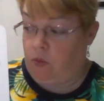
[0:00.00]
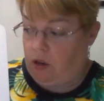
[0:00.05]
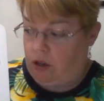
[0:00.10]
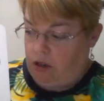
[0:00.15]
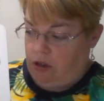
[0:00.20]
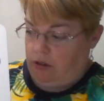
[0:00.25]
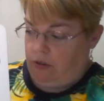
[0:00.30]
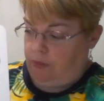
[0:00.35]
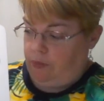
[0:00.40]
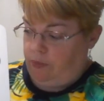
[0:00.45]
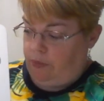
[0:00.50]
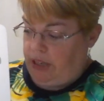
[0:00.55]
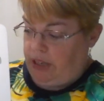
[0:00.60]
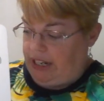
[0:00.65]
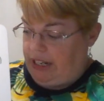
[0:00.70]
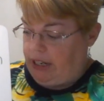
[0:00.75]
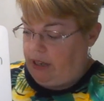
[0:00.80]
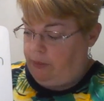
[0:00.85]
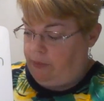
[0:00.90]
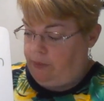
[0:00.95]
word,
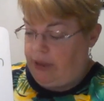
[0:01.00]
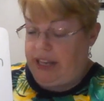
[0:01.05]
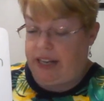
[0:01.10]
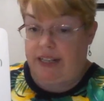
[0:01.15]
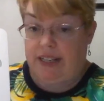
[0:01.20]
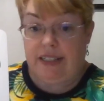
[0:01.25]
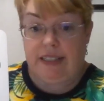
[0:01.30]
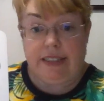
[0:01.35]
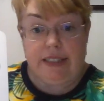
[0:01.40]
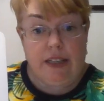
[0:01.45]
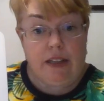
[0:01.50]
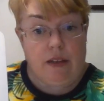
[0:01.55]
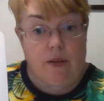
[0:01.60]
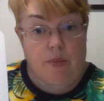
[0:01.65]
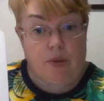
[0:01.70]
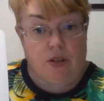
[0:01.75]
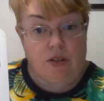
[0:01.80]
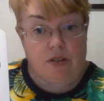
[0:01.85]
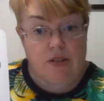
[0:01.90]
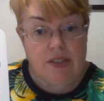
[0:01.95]
meaning many
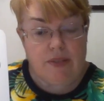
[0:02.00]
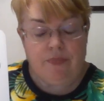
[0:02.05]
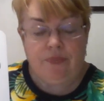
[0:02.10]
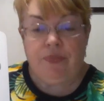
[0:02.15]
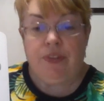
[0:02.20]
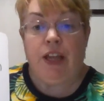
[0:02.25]
syllables,